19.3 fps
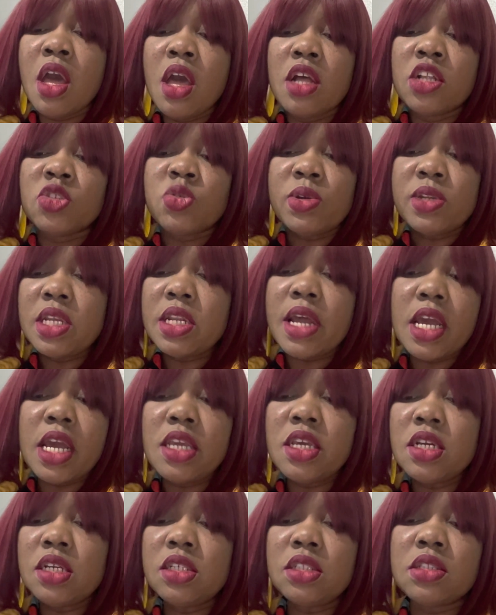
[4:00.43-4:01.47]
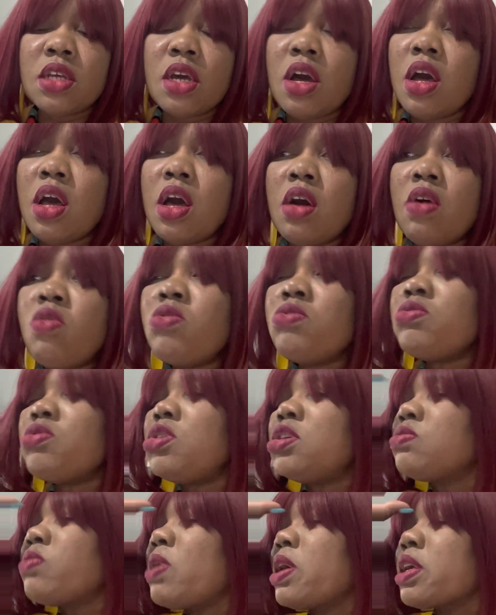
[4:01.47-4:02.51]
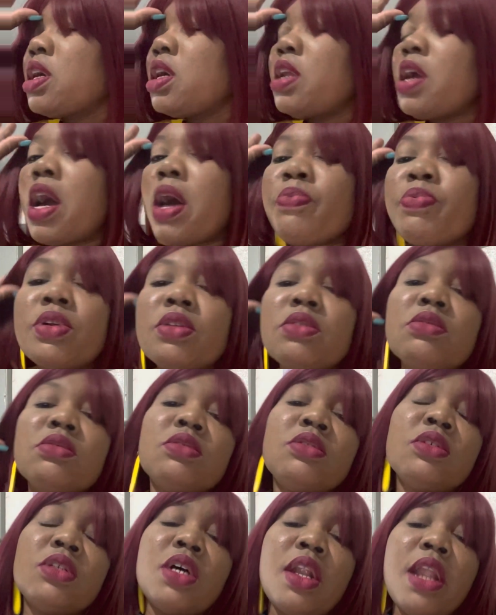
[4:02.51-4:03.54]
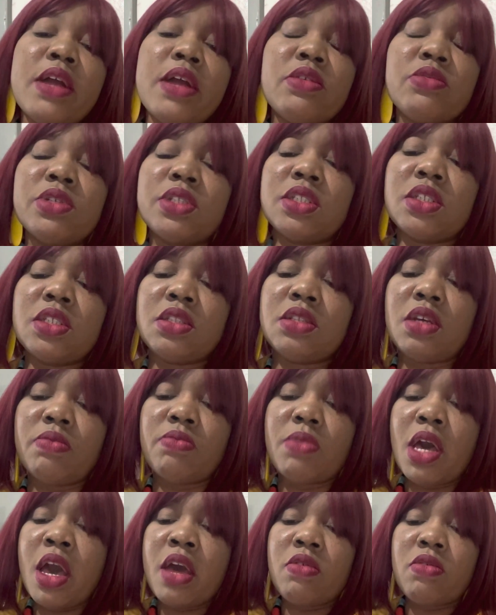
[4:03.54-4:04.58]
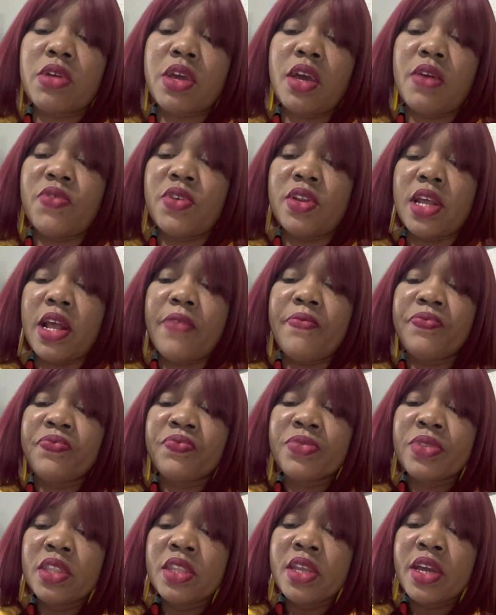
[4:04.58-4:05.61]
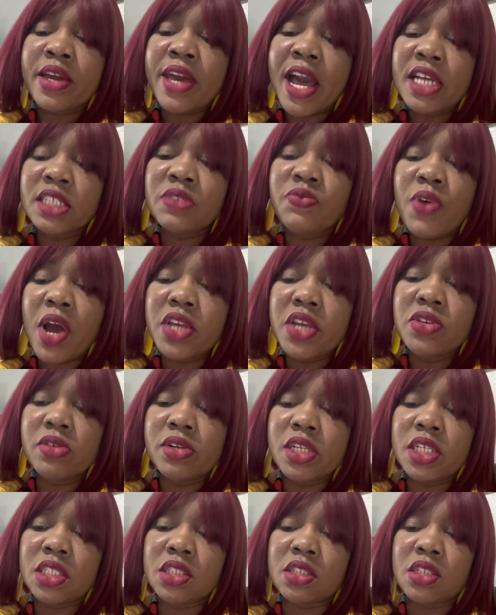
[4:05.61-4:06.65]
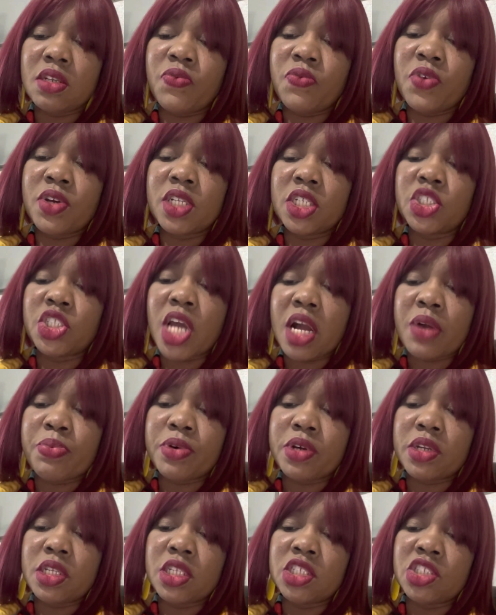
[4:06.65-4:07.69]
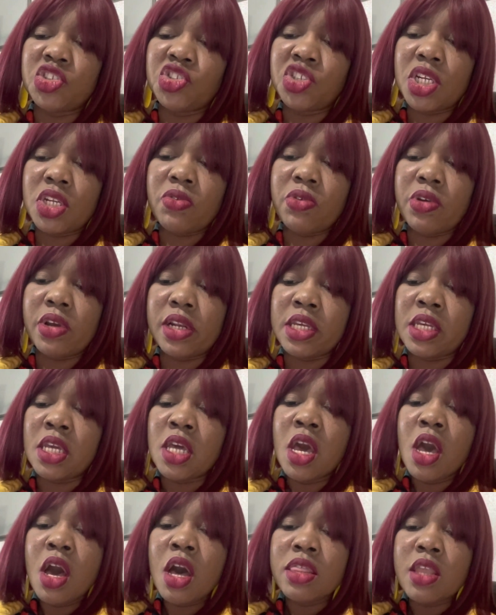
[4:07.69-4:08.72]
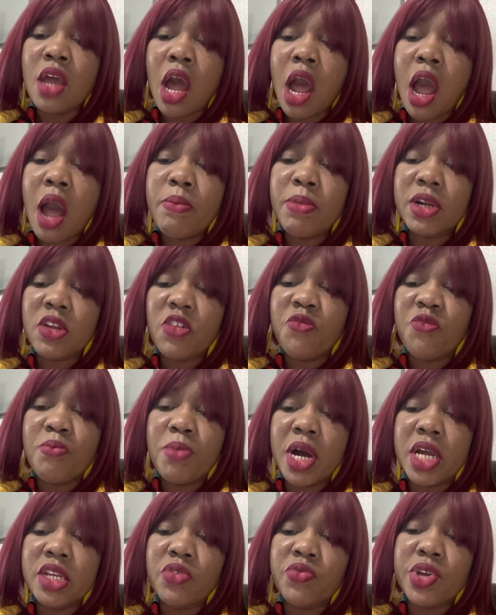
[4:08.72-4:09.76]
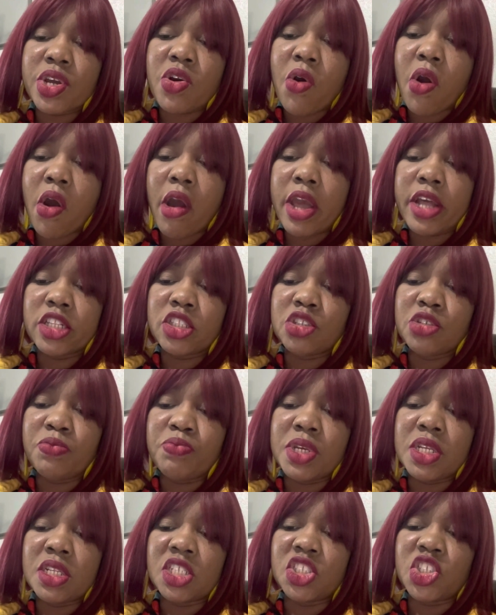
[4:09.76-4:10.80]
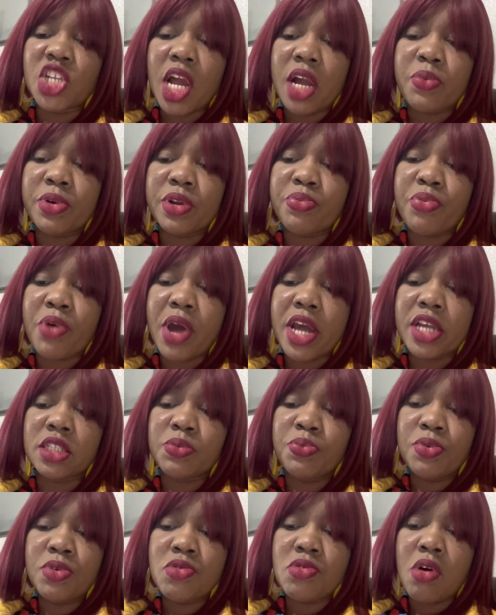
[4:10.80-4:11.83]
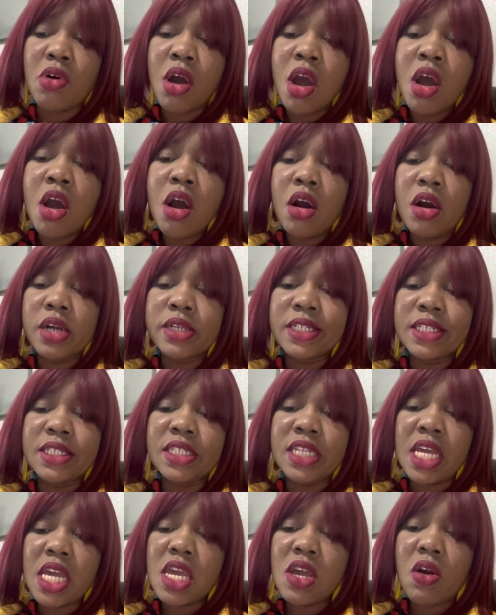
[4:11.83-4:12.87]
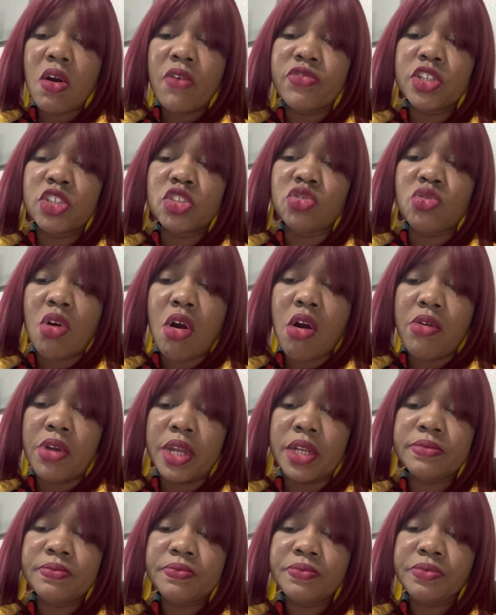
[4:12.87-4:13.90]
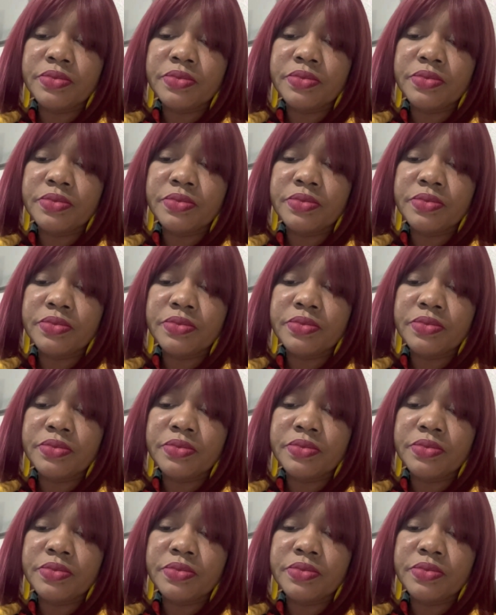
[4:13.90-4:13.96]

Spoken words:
29 years, who knows what can happen to the lottery system. I don't care for that. The cash value listed for the jackpot is generally the amount of money required to be the jackpot prize pool on the day of the drawing